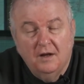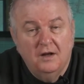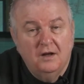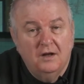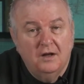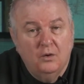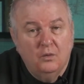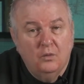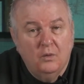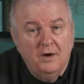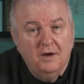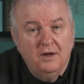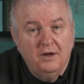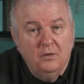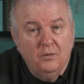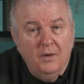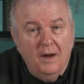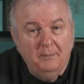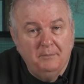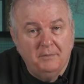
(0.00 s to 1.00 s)
Now, one of the
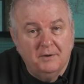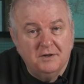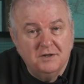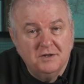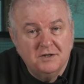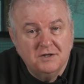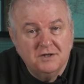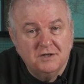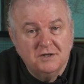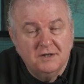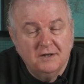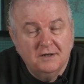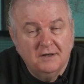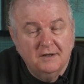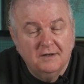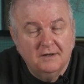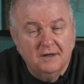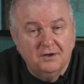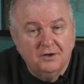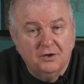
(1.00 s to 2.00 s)
weapons
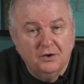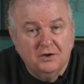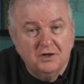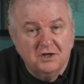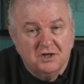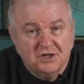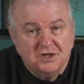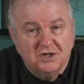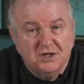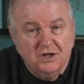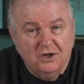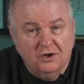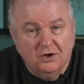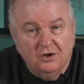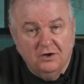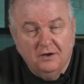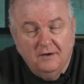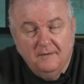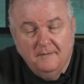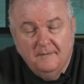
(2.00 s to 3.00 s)
that you can see
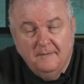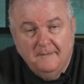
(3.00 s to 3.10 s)
here